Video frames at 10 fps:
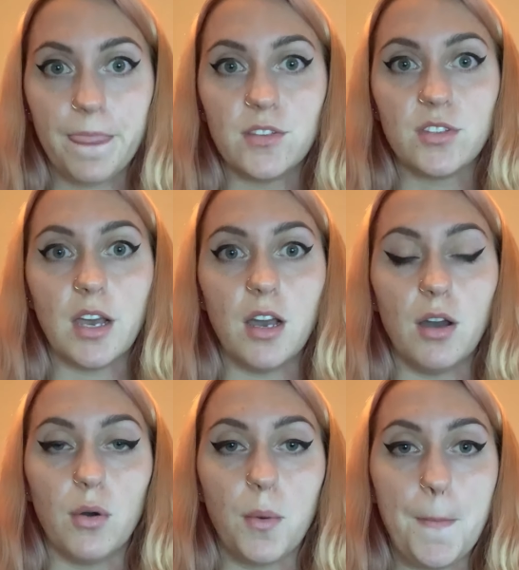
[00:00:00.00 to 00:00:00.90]

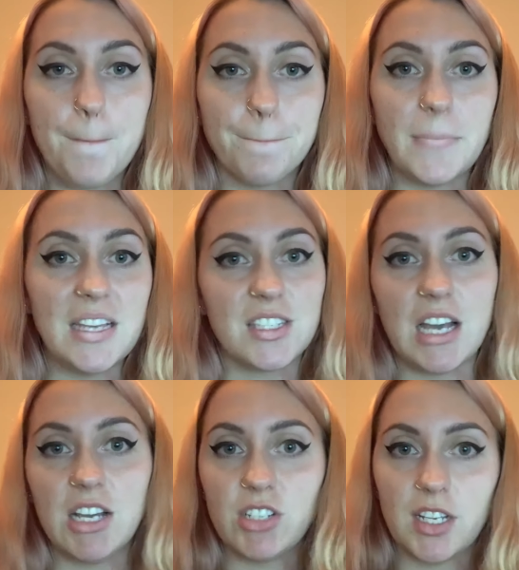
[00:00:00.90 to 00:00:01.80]
So it's
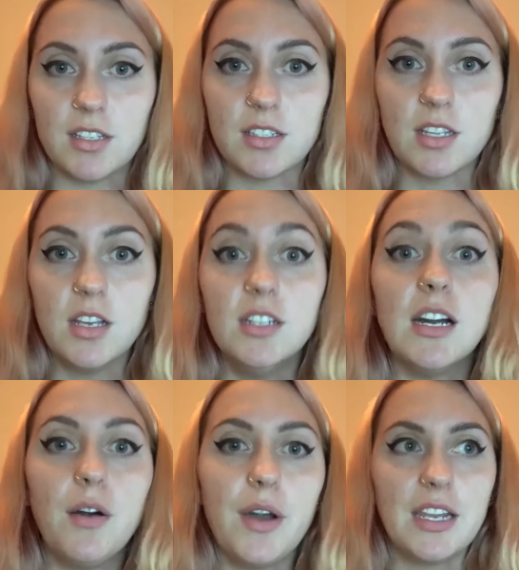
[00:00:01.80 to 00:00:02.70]
not just,
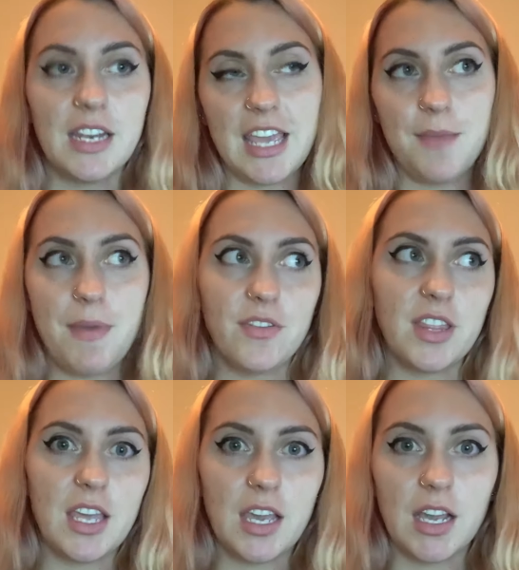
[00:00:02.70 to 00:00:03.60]
I need to keep
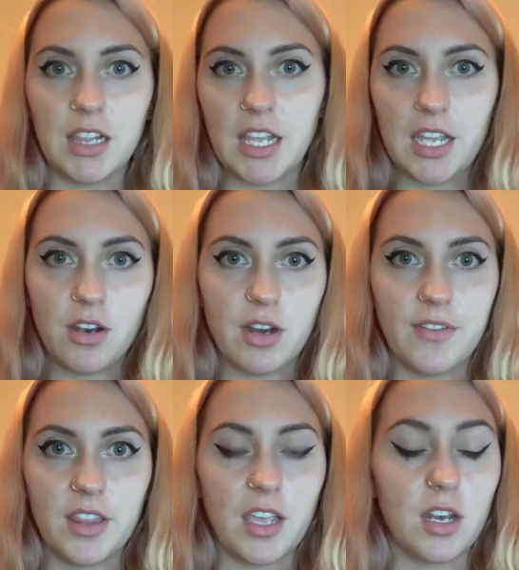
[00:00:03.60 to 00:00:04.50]
everything clean or
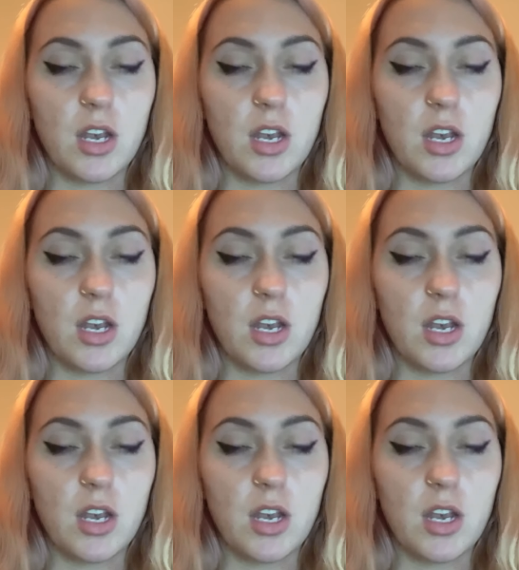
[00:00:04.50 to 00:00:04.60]
everything.